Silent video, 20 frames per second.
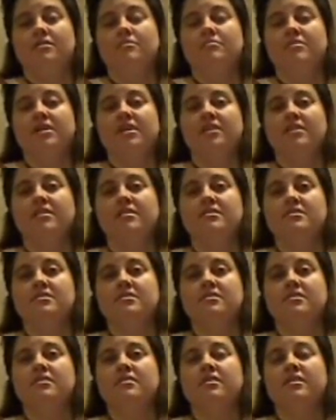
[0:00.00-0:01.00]

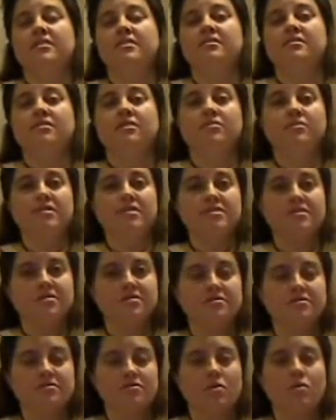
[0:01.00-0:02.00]
because they didn't always
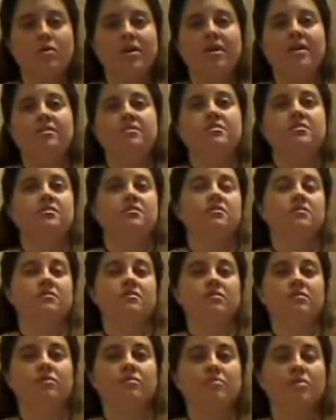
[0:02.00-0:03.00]
use wheat
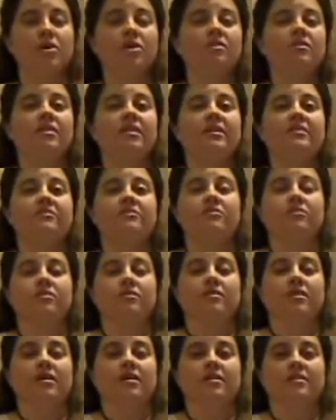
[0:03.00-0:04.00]
or barley
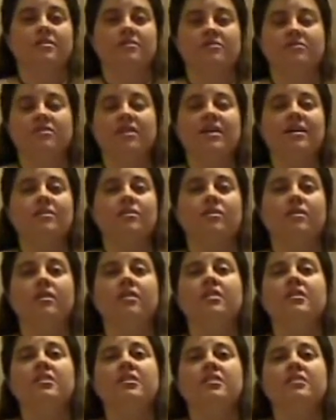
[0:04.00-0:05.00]
for their flour.
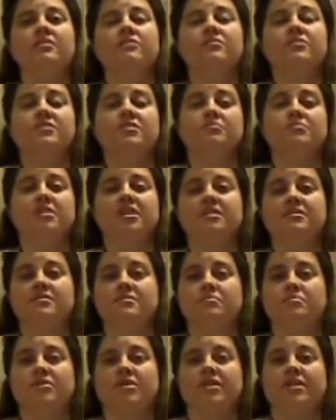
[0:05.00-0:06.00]
There were some kinds
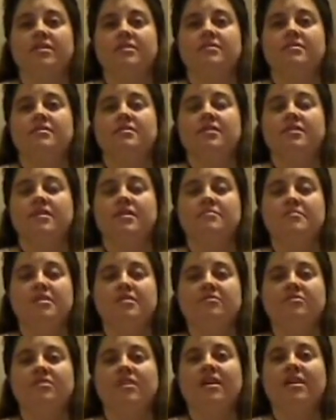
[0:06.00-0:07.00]
of bread that they
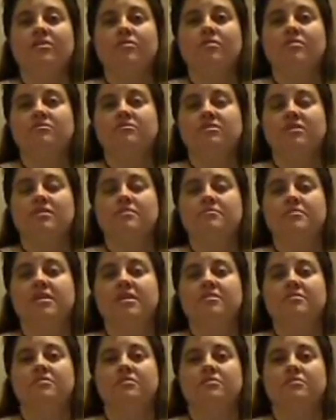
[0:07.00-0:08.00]
made flour from
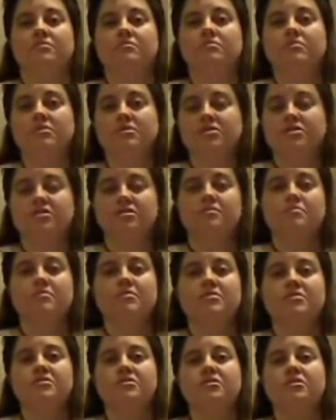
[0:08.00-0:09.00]
either
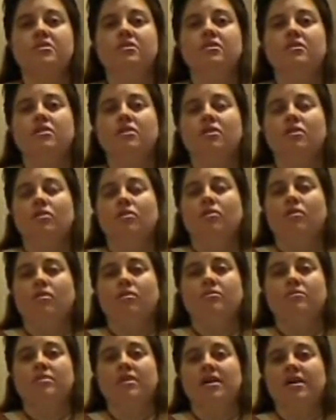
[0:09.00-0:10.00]
tubers
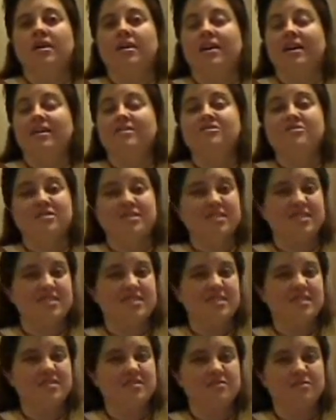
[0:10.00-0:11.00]
or actually
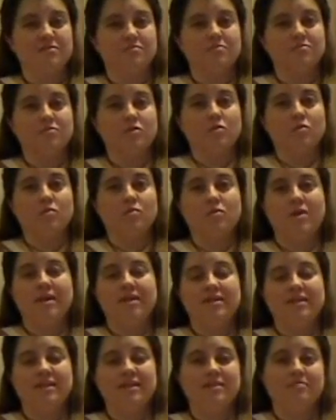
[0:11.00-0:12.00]
seeds from
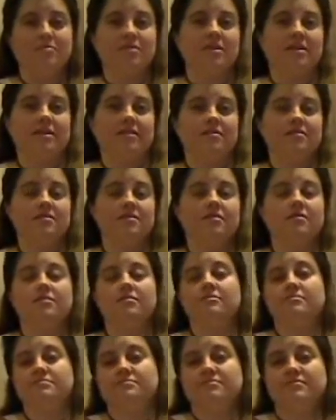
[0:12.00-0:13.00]
white lily plants.
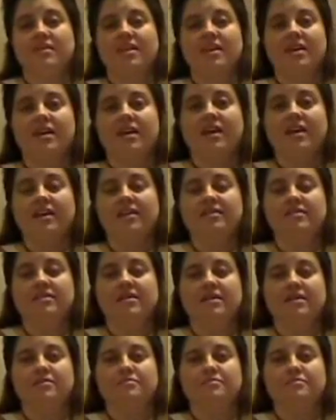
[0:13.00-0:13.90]
And